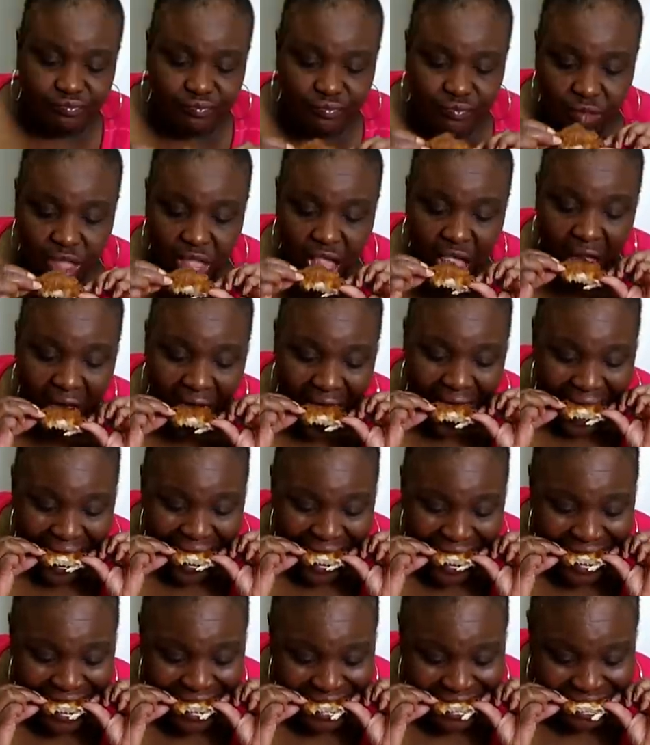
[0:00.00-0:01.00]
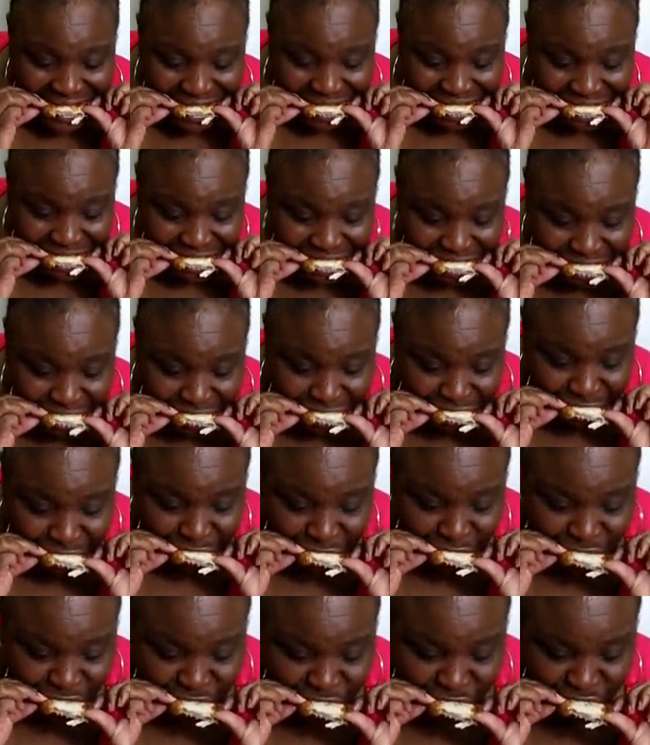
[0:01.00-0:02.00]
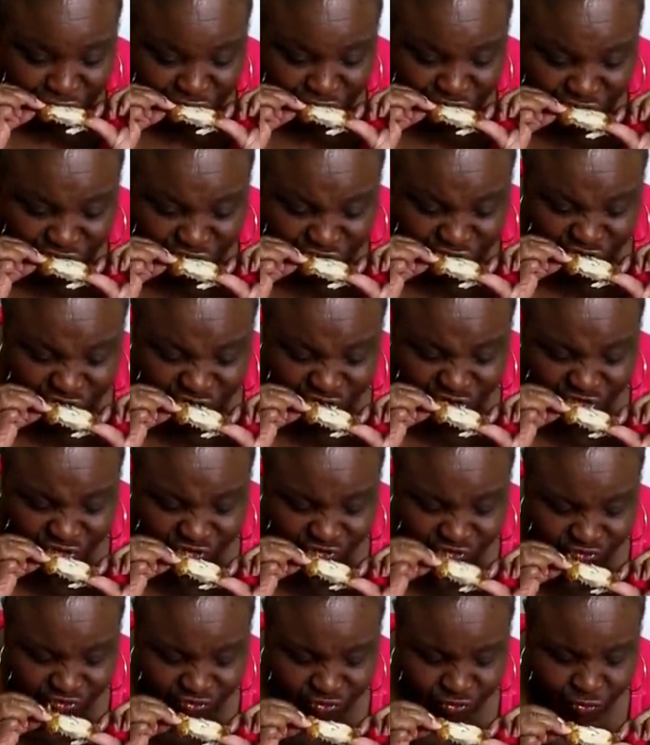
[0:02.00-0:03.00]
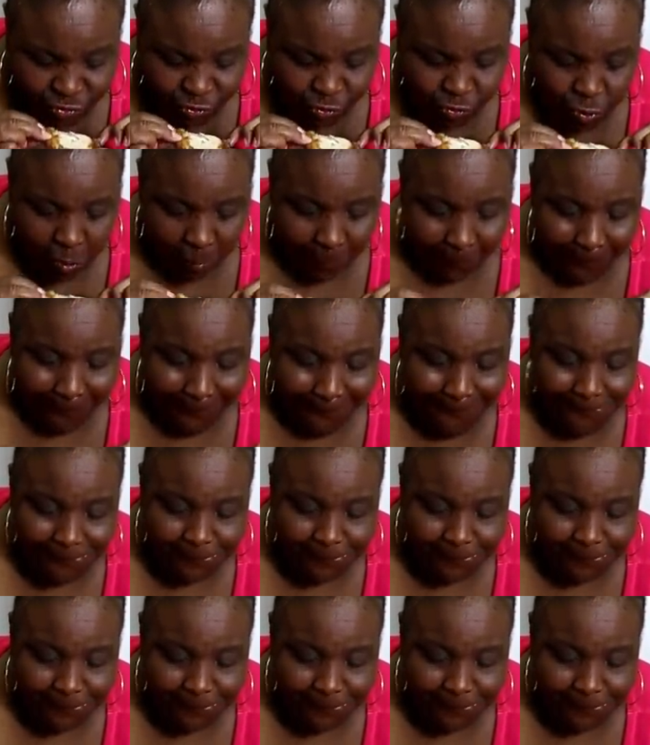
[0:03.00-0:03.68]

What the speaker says: (silence)